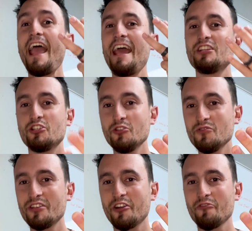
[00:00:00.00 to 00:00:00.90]
and
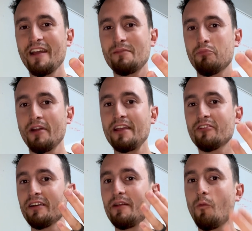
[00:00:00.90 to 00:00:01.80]
choose the correct
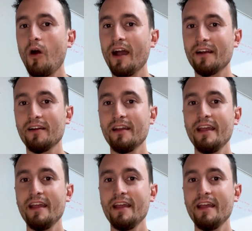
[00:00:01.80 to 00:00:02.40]
breaker and wire.